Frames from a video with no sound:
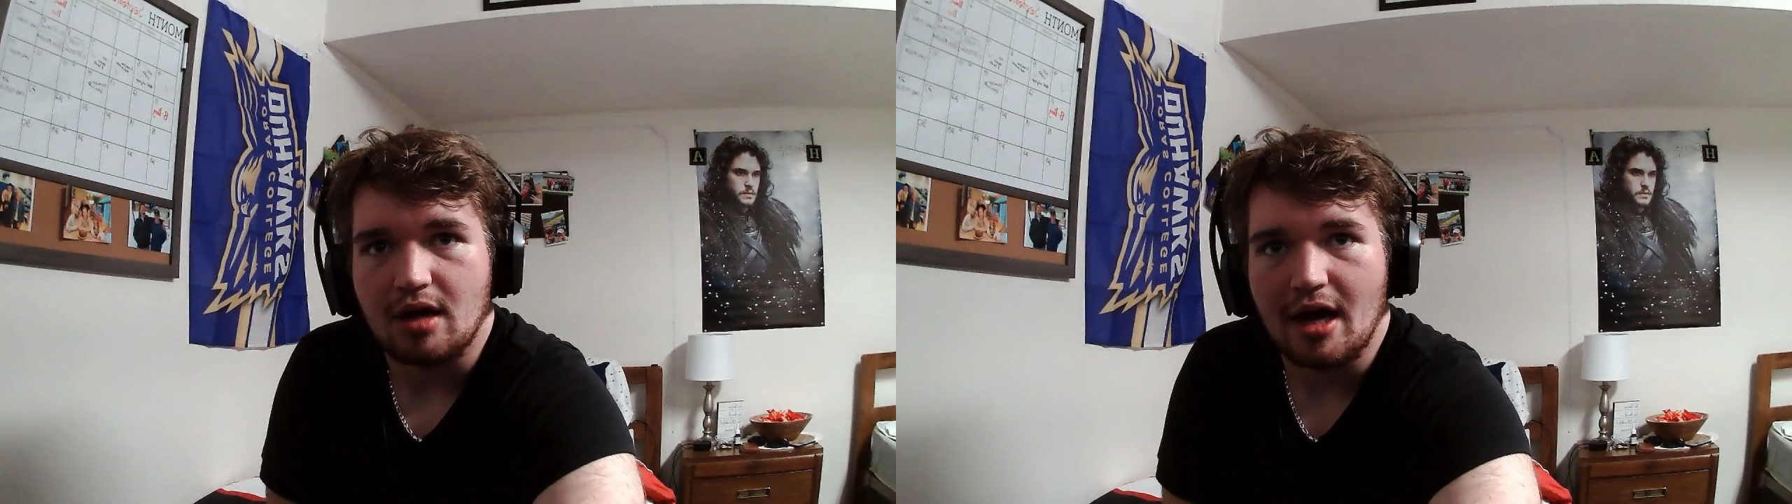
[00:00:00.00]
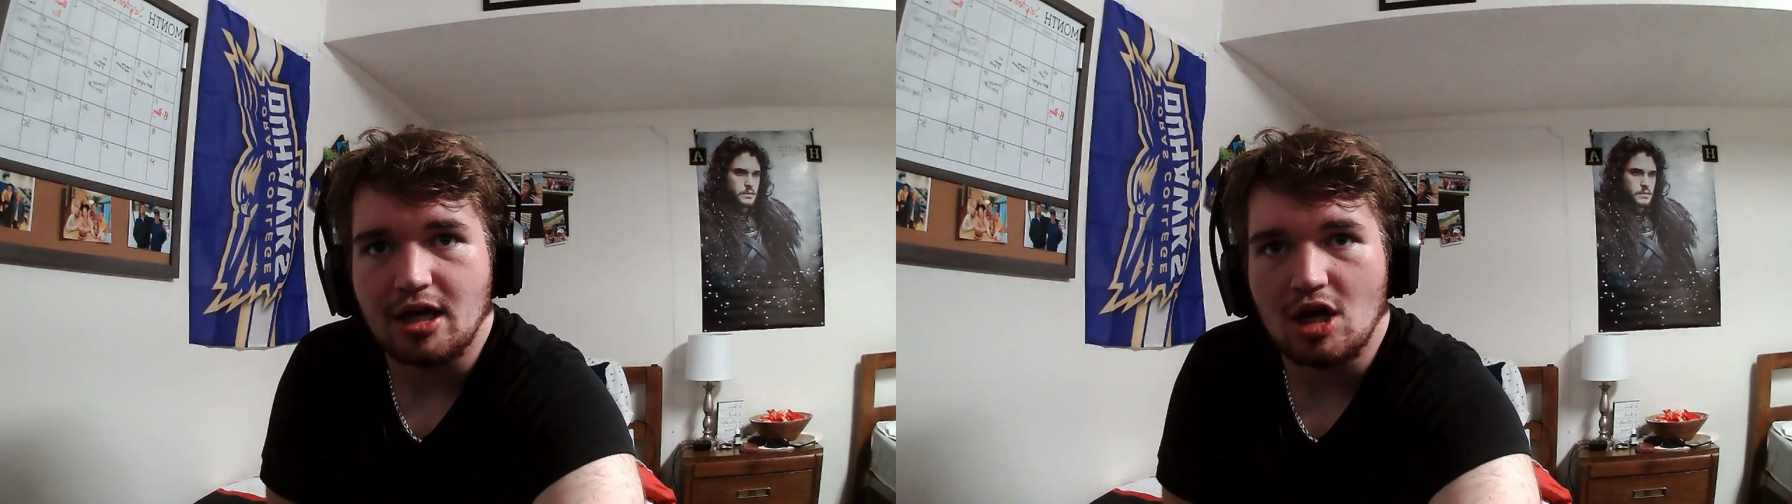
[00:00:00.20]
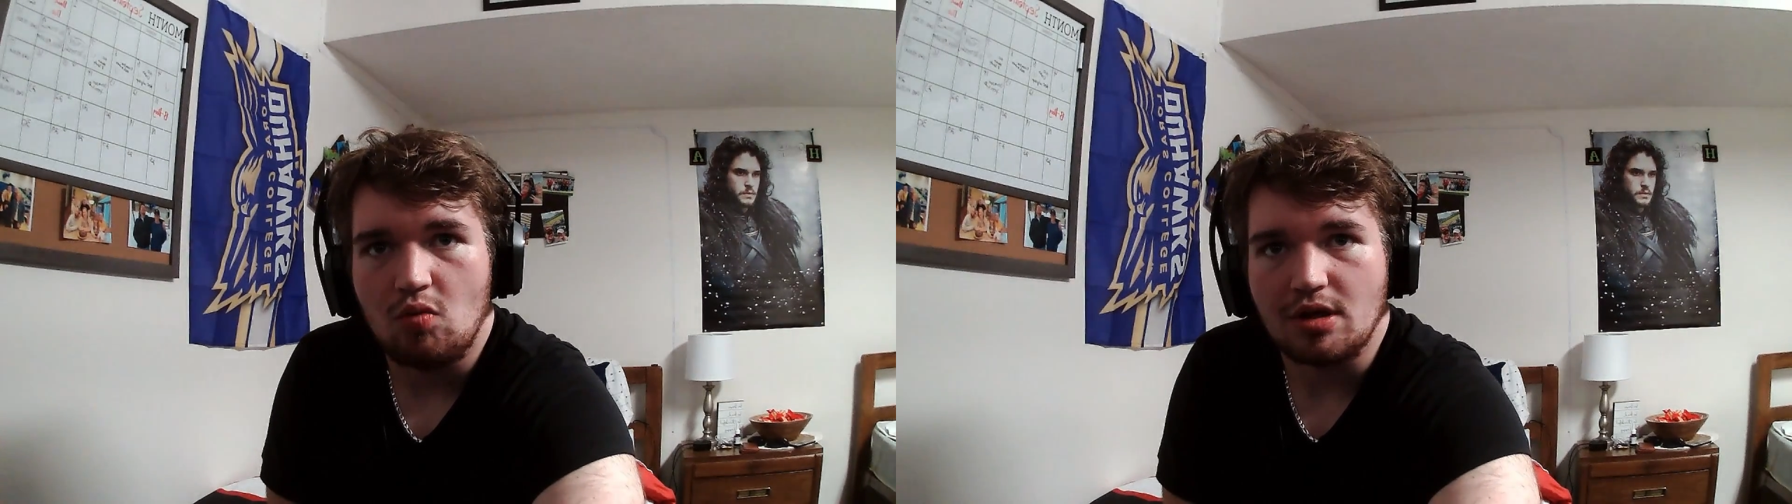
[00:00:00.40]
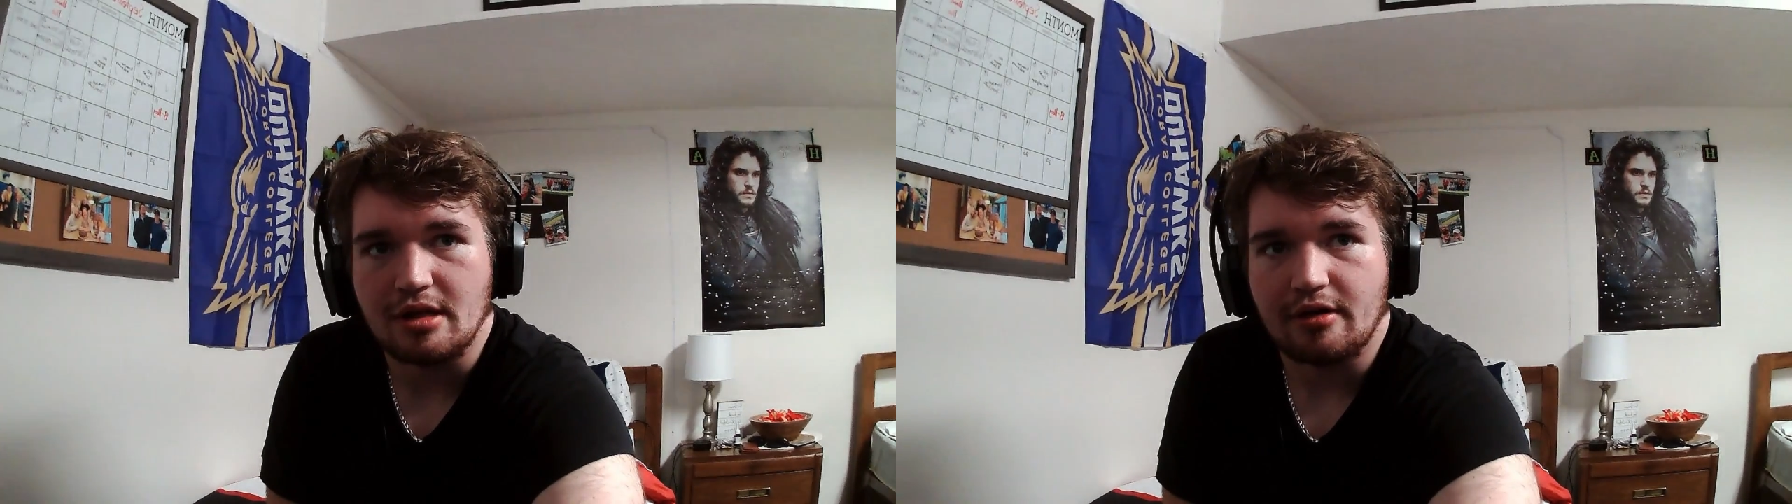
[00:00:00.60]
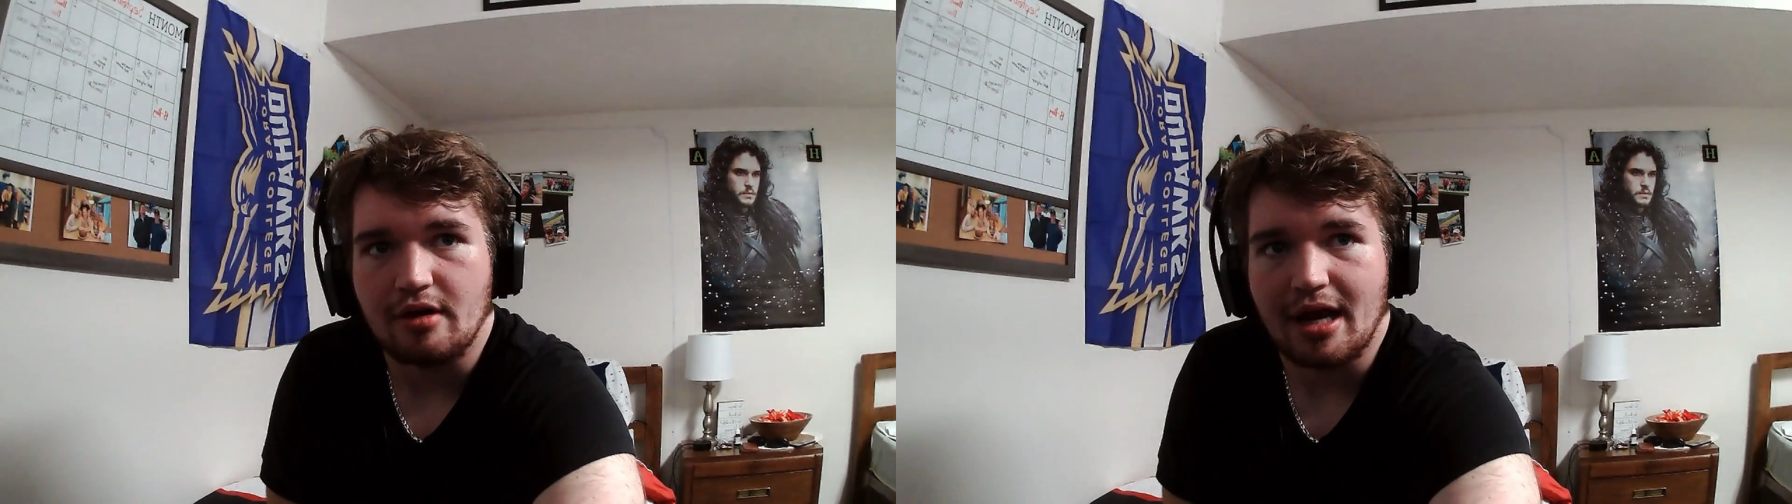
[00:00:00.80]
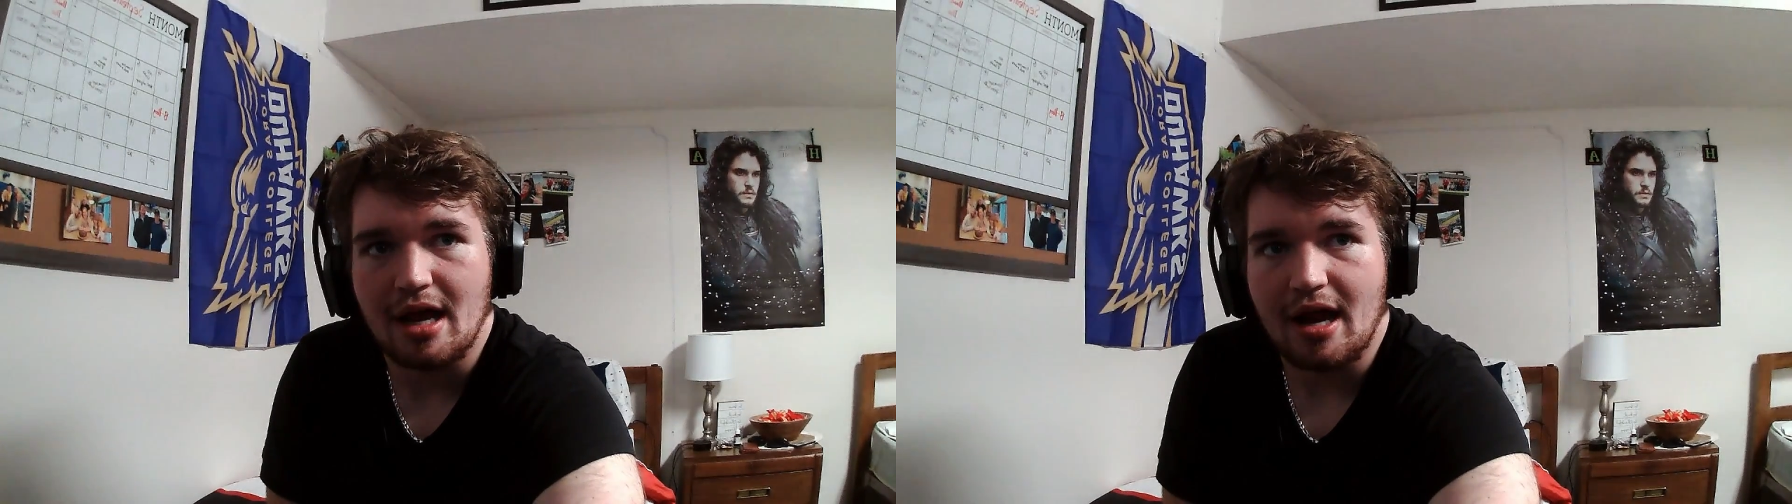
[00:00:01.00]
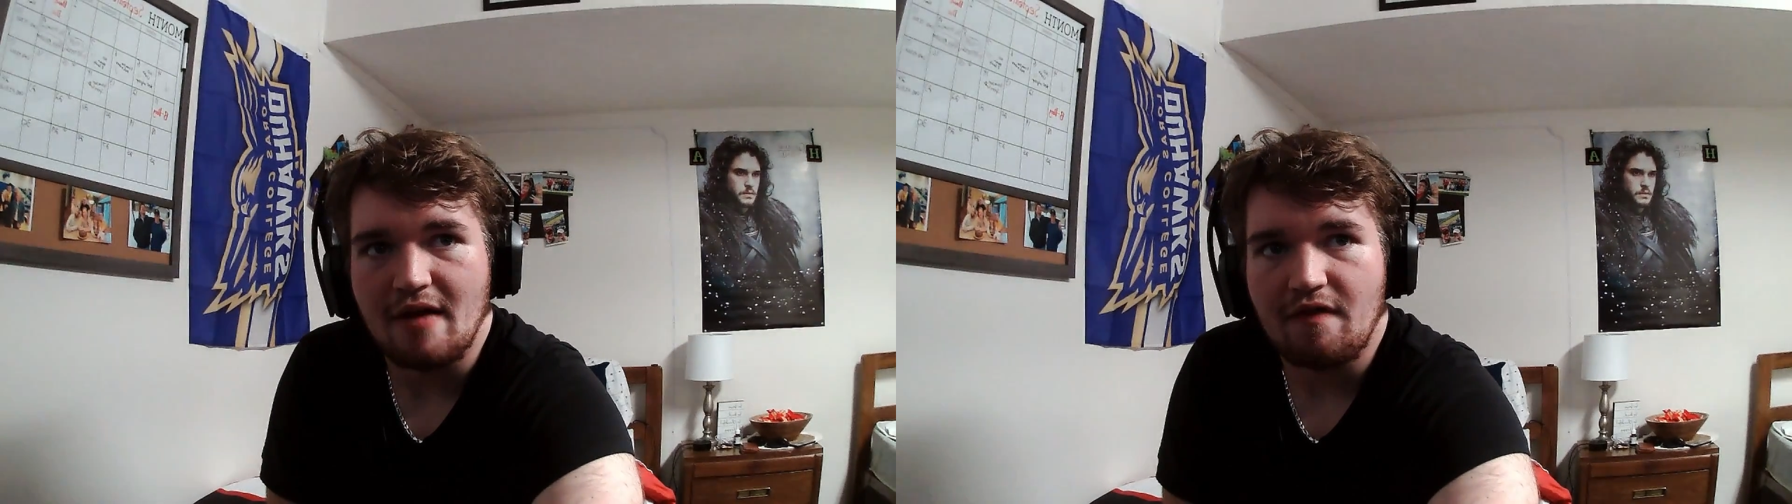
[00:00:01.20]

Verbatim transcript: I go on the internet and I